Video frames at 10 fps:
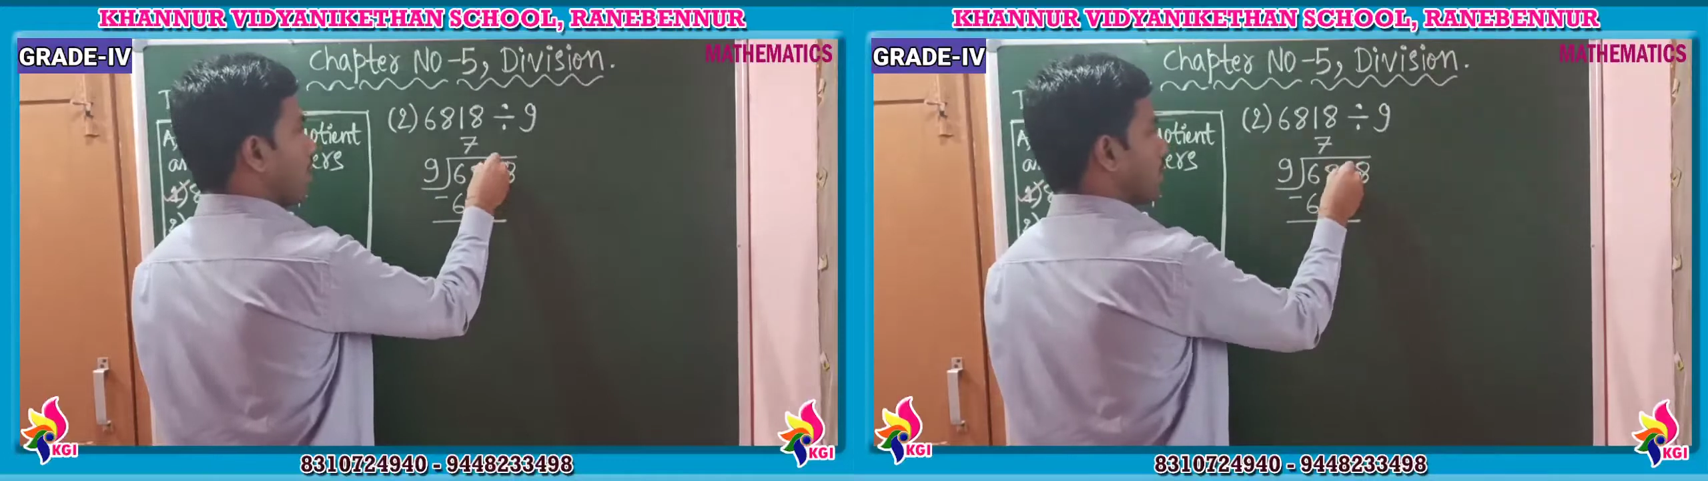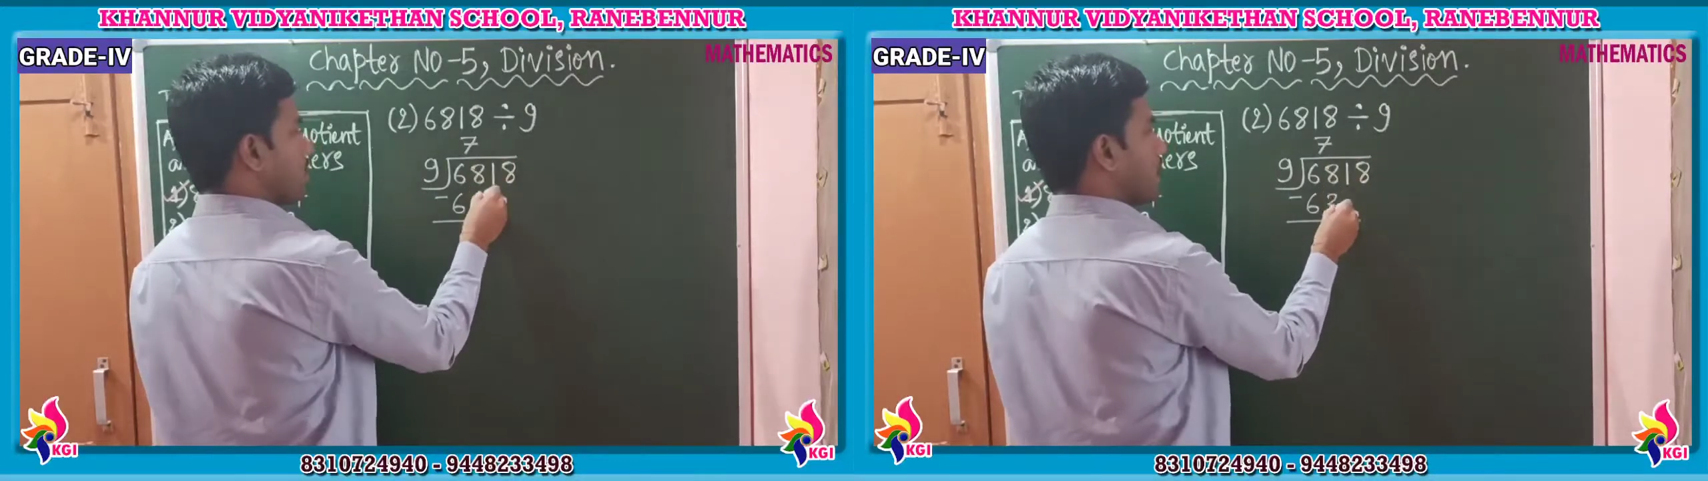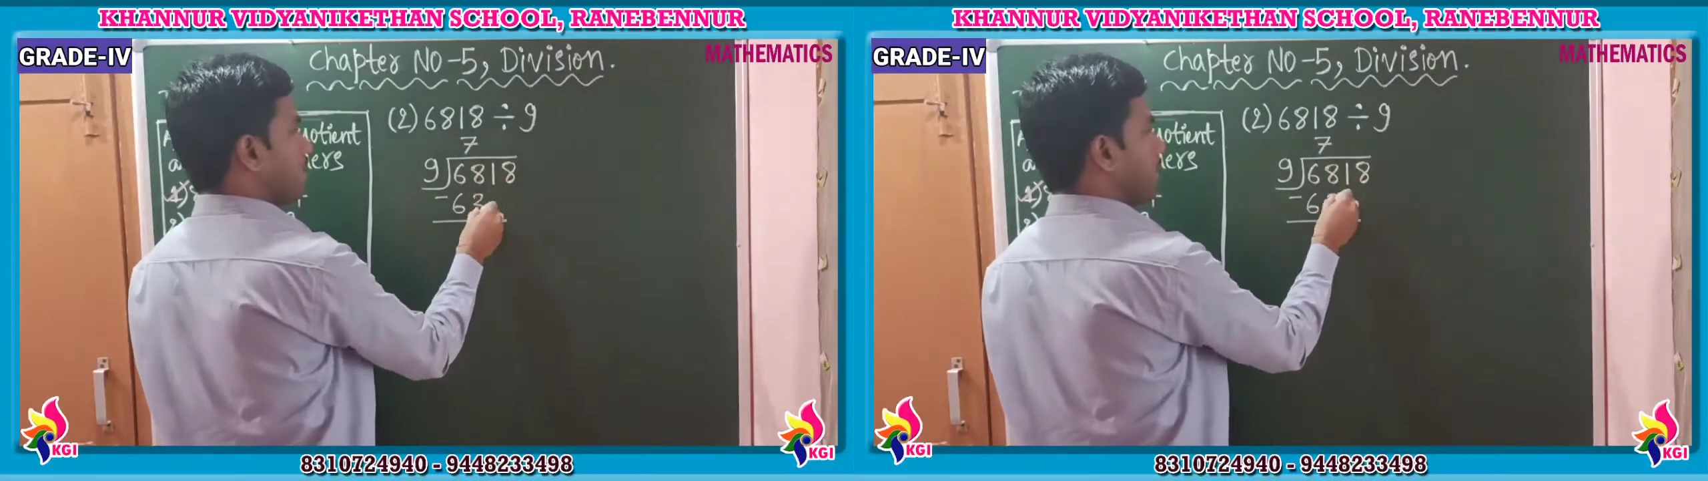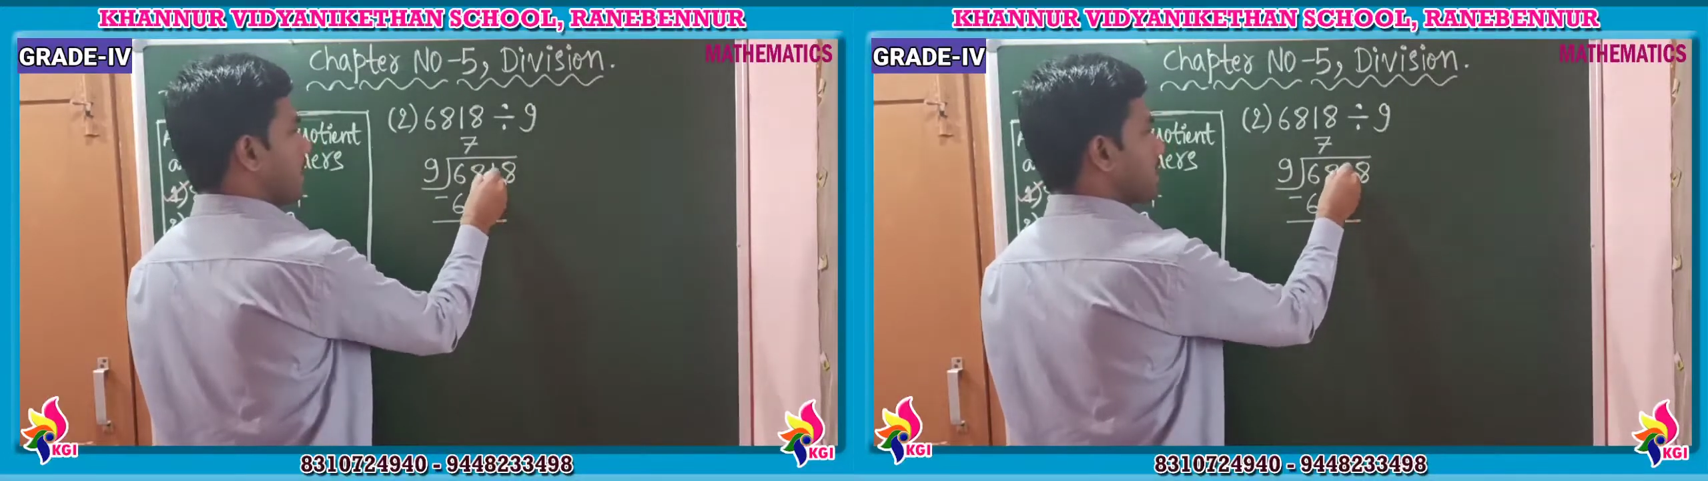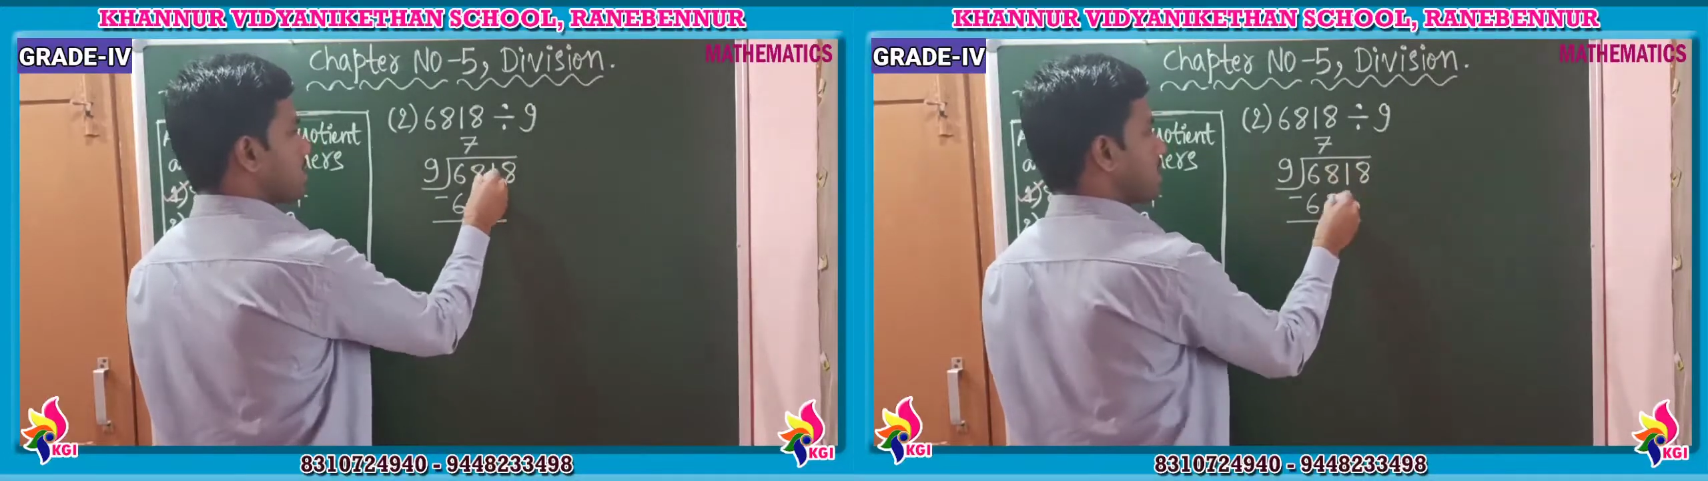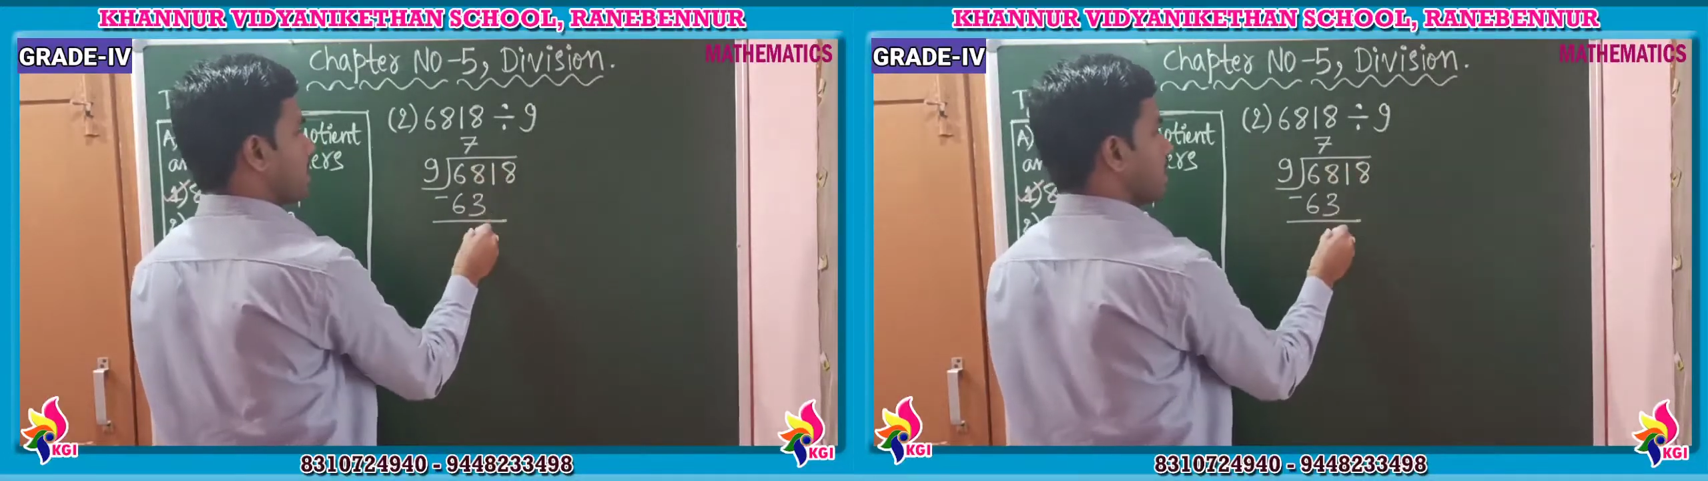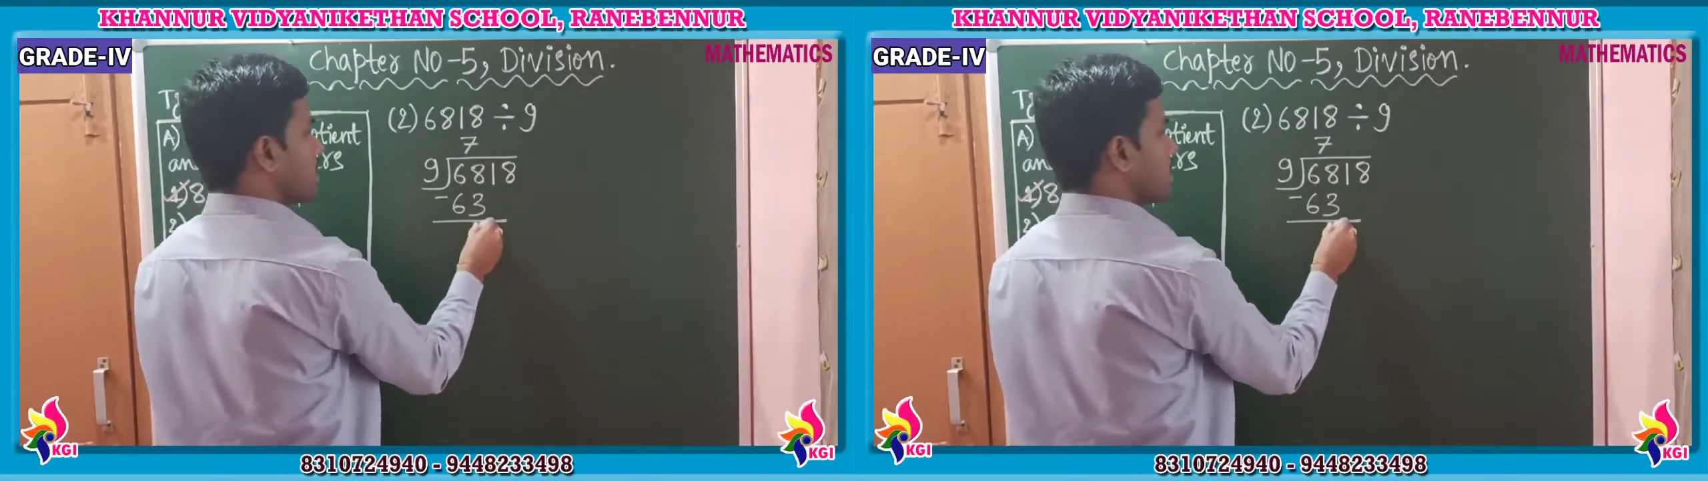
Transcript: or 8 minus 3